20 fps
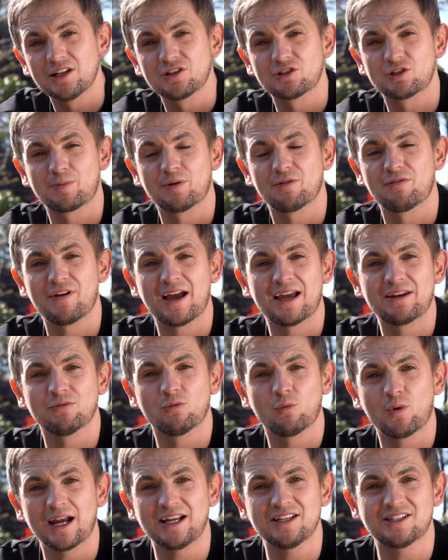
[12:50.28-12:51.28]
to prevent
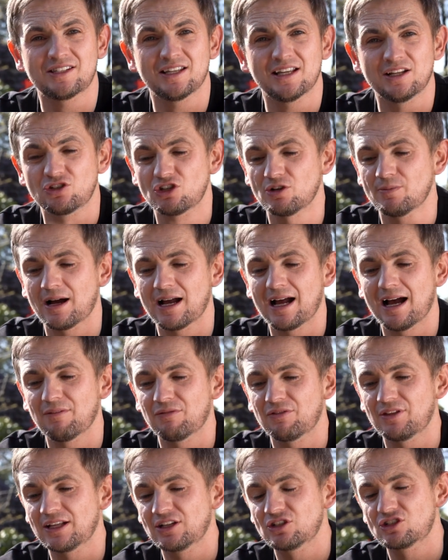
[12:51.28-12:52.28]
wastage. You might
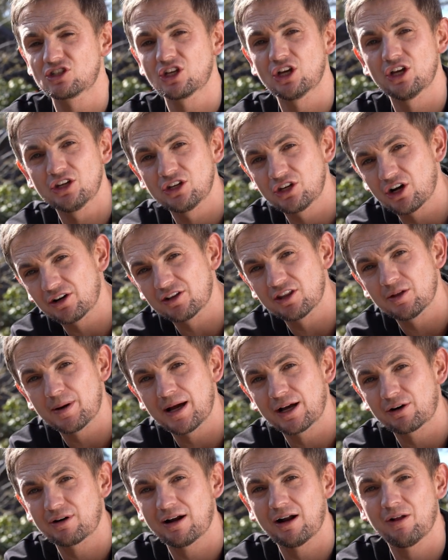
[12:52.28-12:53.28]
have things turned on in the
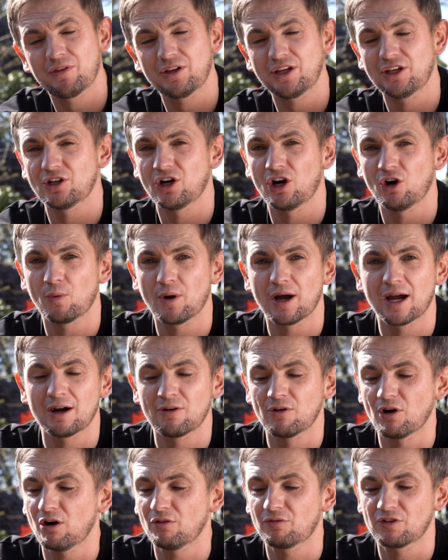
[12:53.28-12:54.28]
background that you're not
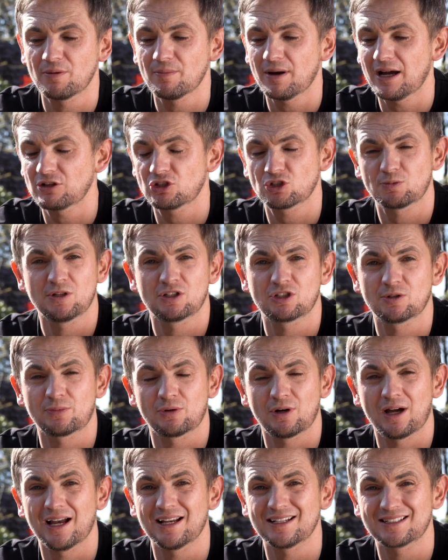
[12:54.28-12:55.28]
aware of. You might just be
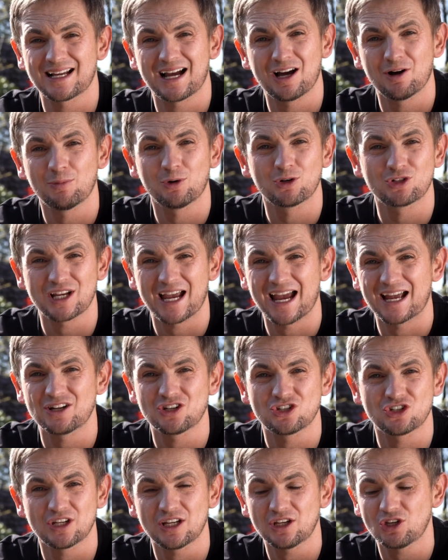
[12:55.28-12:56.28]
surprised how much
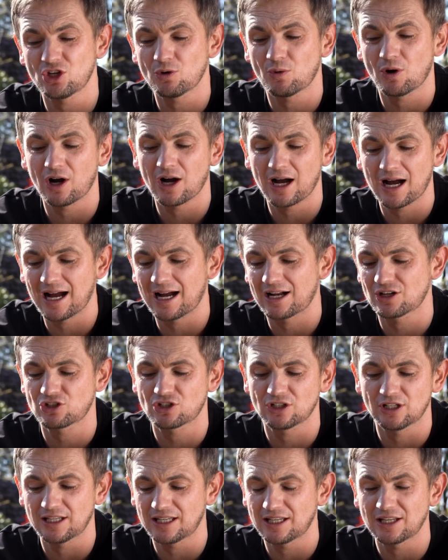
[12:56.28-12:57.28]
energy you are
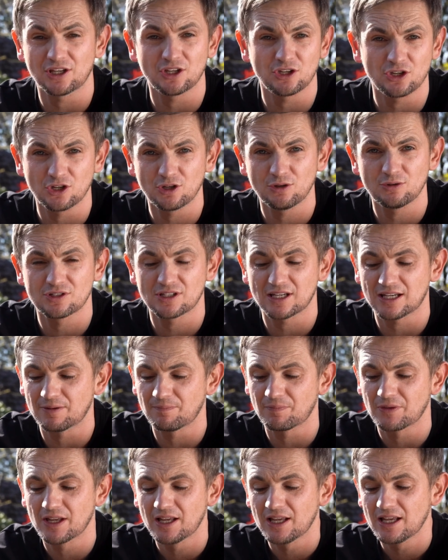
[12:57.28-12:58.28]
actually
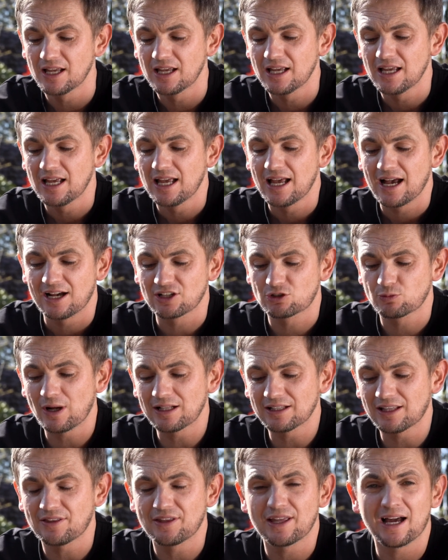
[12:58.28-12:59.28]
using. As
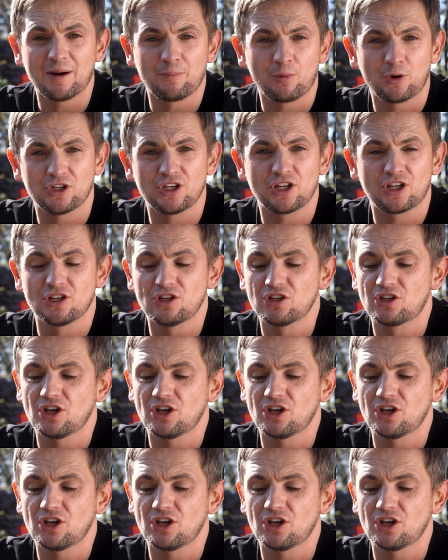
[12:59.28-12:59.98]
well in the app, what you can